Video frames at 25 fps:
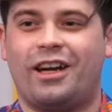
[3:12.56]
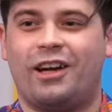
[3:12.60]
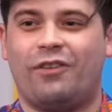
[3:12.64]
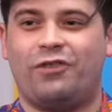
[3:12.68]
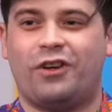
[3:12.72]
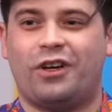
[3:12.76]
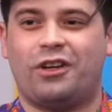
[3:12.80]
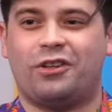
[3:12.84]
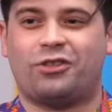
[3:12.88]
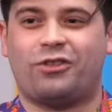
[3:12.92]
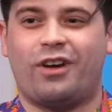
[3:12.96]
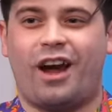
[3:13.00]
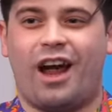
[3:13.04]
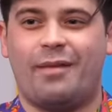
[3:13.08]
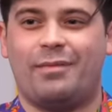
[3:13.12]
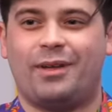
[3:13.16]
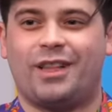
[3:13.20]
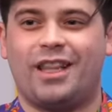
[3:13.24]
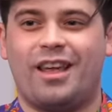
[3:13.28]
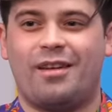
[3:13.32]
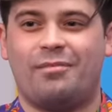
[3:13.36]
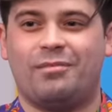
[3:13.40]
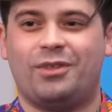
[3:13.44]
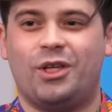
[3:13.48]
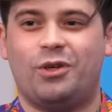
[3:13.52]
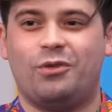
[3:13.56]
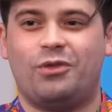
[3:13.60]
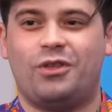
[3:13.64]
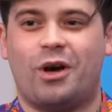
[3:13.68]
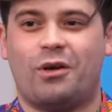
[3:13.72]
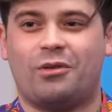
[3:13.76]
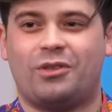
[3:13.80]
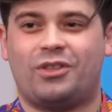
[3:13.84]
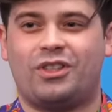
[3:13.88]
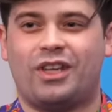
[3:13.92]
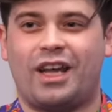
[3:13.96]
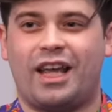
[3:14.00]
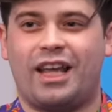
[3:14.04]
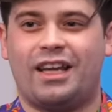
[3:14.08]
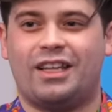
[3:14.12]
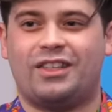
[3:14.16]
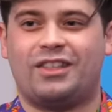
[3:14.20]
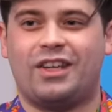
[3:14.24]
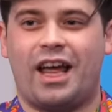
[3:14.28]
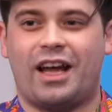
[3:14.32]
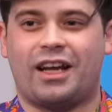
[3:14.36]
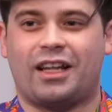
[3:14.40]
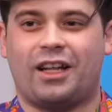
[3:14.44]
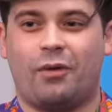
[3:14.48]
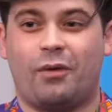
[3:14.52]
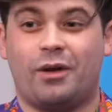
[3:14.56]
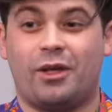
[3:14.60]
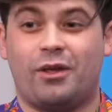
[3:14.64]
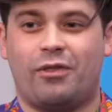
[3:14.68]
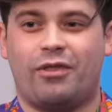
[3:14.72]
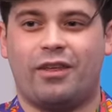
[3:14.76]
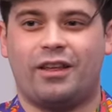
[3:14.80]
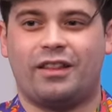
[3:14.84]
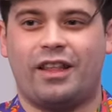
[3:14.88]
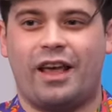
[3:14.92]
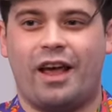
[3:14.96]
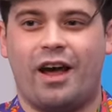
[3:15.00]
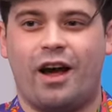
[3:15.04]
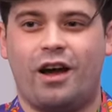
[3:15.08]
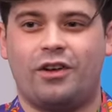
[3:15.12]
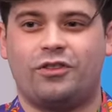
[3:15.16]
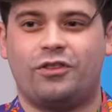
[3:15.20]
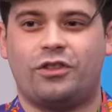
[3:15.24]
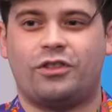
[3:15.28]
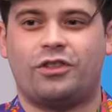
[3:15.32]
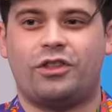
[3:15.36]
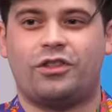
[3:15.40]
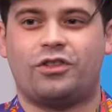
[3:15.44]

that if you're describing them, you don't oh say oh exactly God. what you think oh they are. God. Just